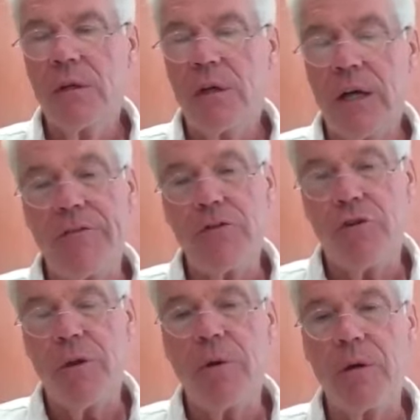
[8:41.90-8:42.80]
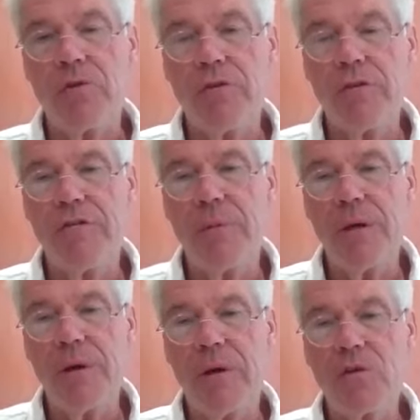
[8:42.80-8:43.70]
kind of a dream come true for me
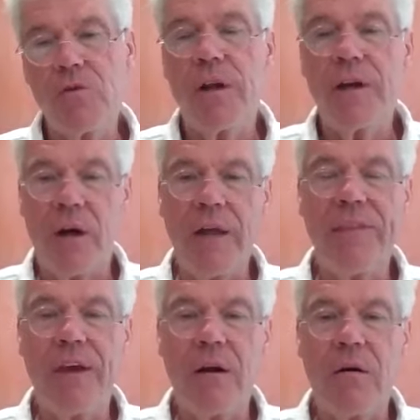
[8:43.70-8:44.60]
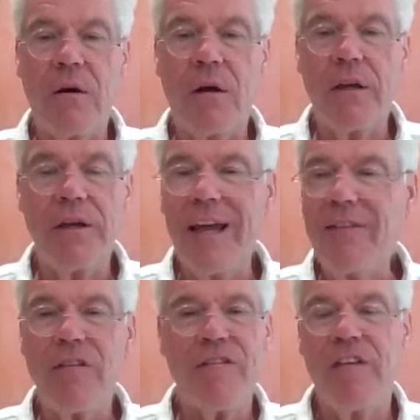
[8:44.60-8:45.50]
because when I got there, it
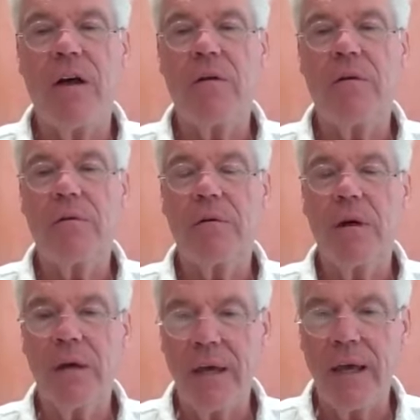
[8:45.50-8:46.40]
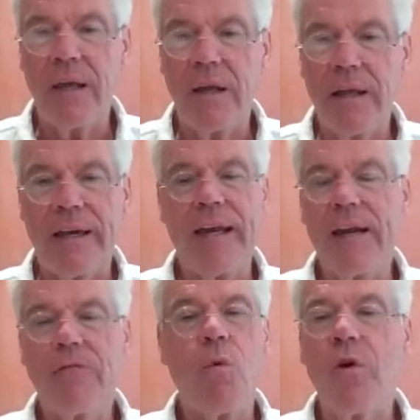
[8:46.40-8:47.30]
never felt again like I had
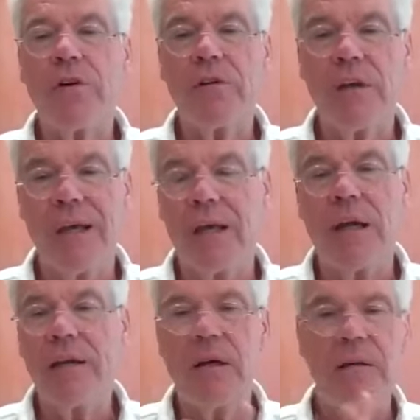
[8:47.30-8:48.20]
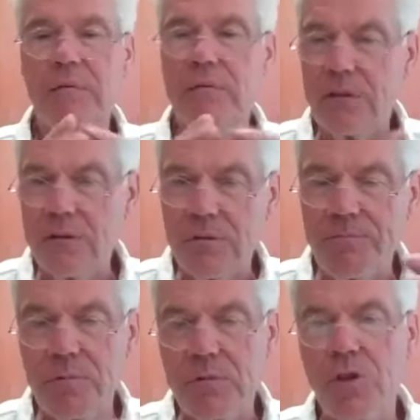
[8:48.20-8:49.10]
ever worked again. I
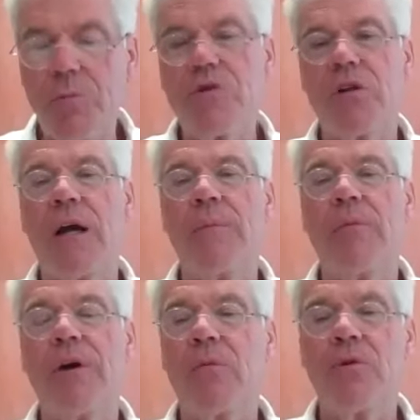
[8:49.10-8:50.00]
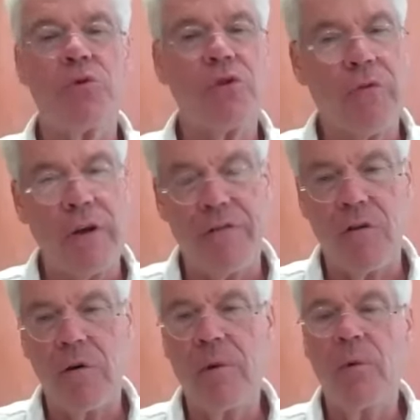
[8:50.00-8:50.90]
Coopers and Lybrand, which was a great
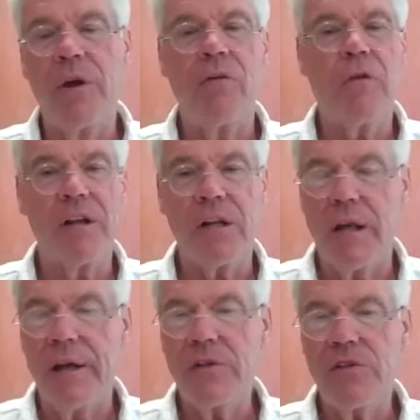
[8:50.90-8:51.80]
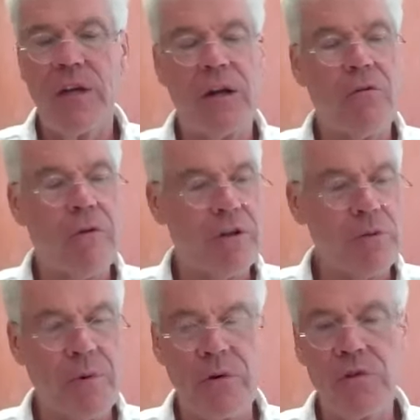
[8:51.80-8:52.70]
firm, and we had great clients, and I had a great
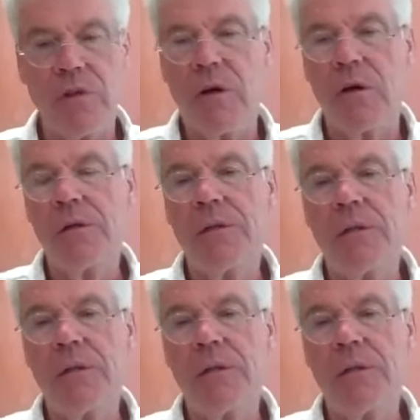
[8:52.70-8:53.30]
experience there.